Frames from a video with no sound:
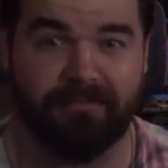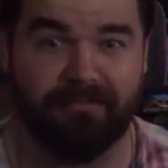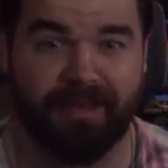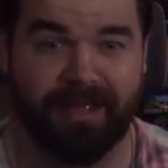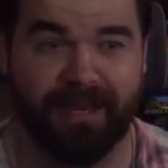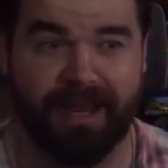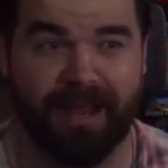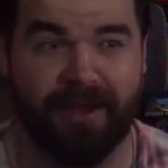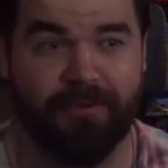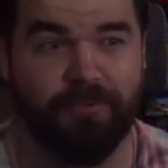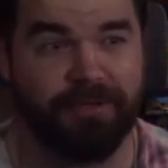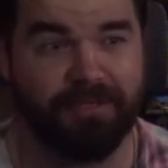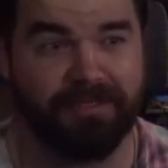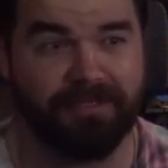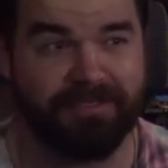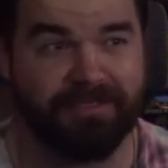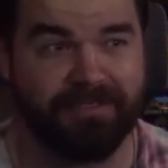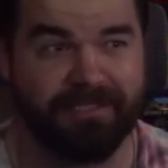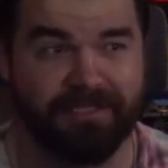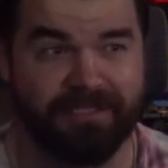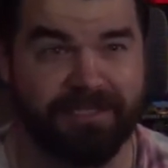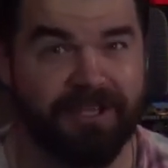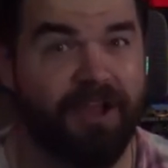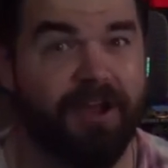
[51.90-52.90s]
And I wouldn't
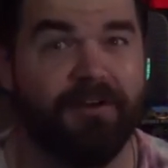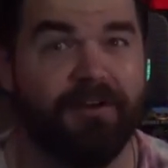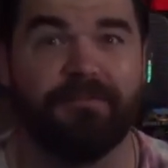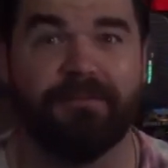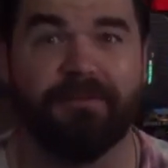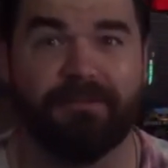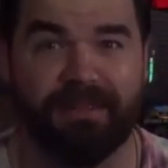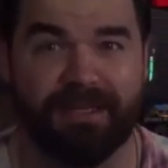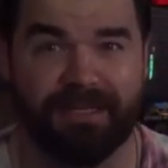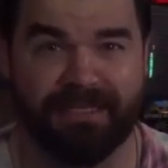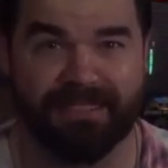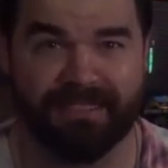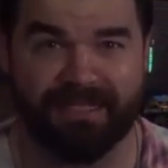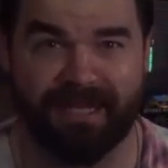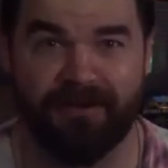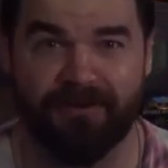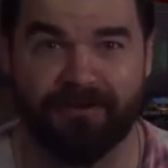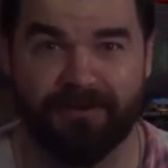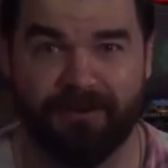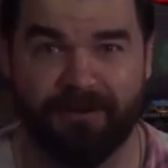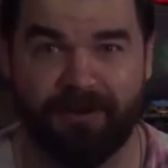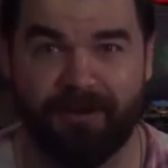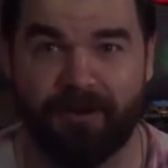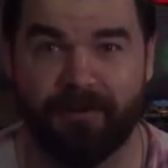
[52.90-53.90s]
just cover things in
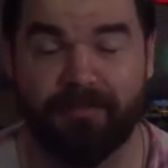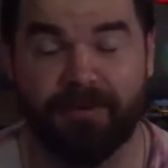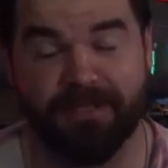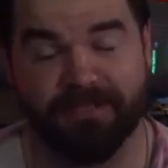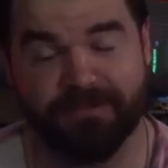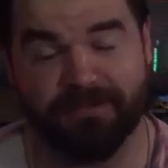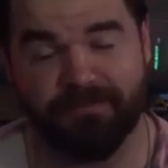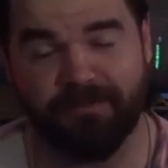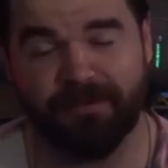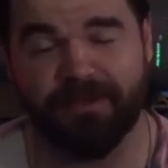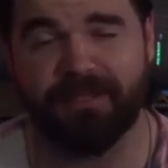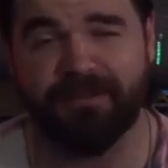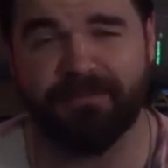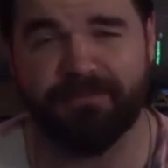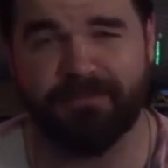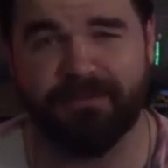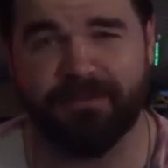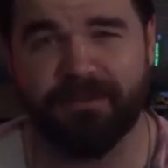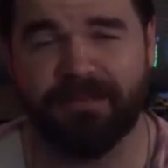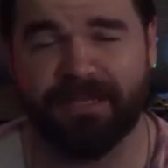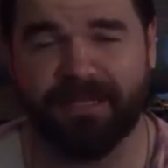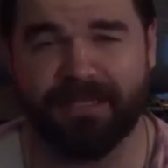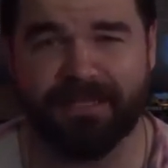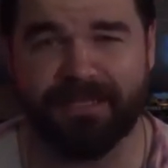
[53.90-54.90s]
alcohol, but it's pretty good for
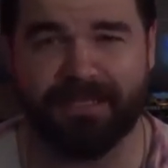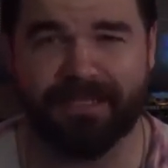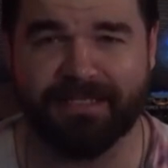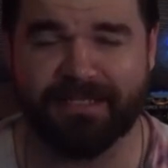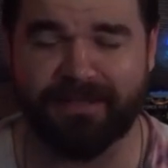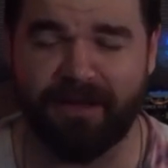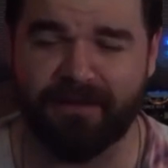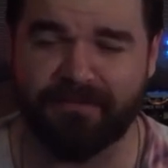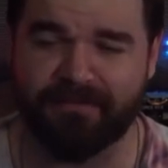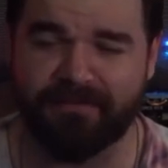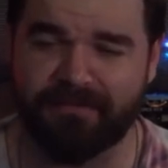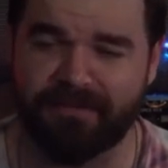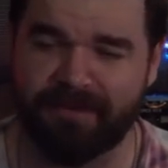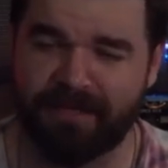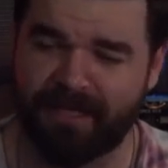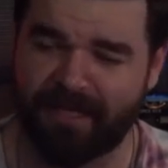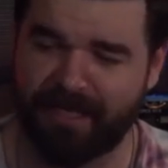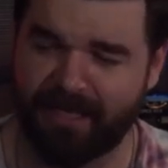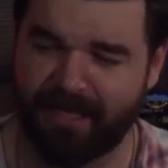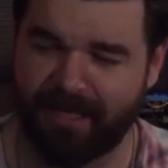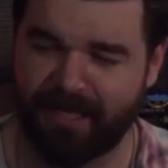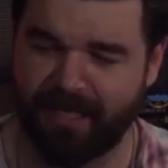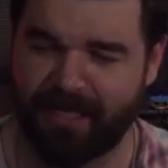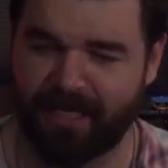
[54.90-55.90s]
cleaning things off,
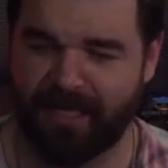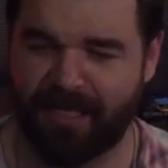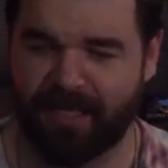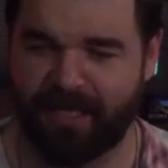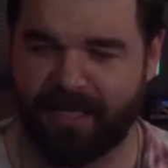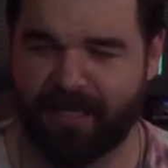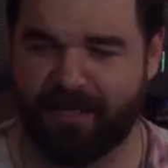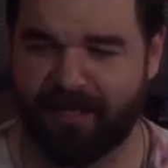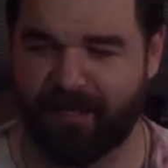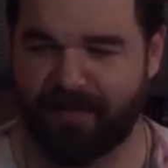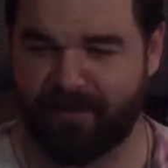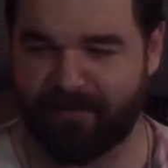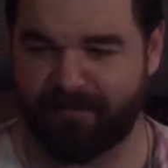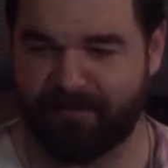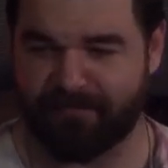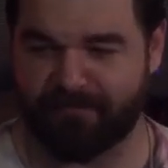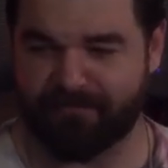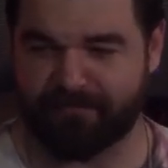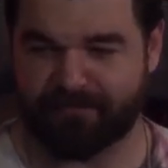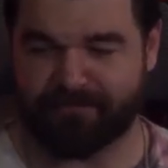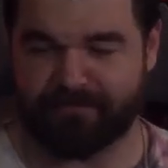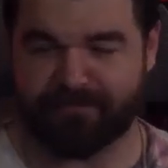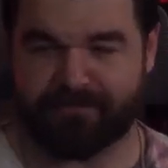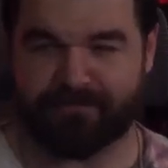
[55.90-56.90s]
um,
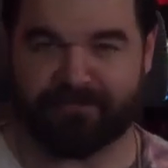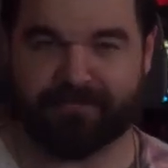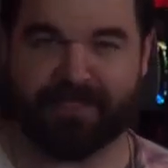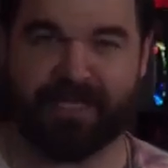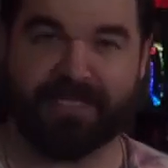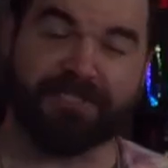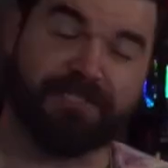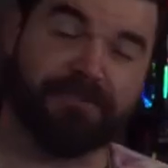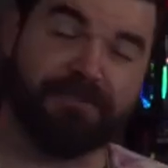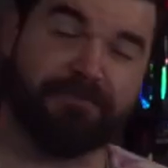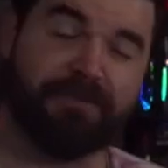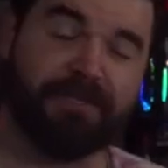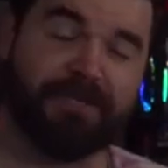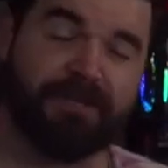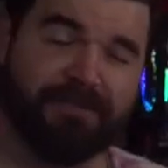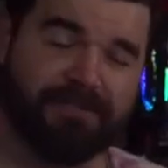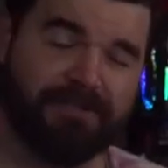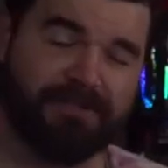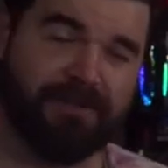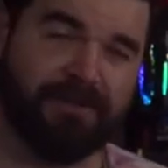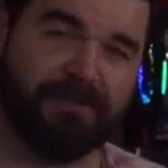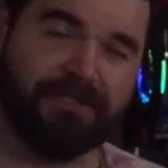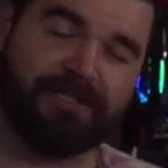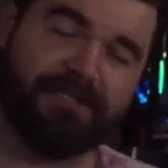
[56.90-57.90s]
and should be good
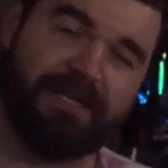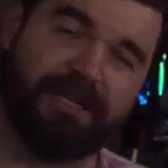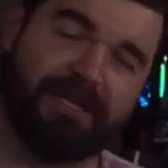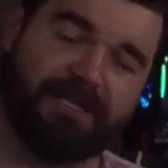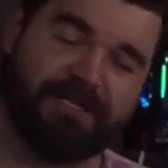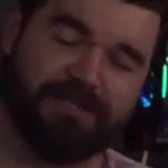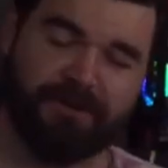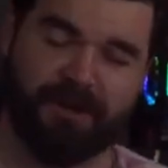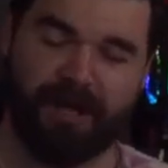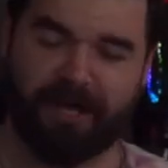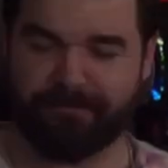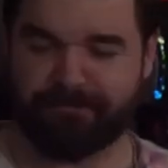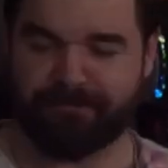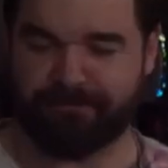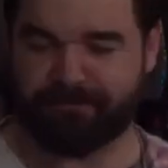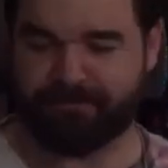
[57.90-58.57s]
as long as you let it dry.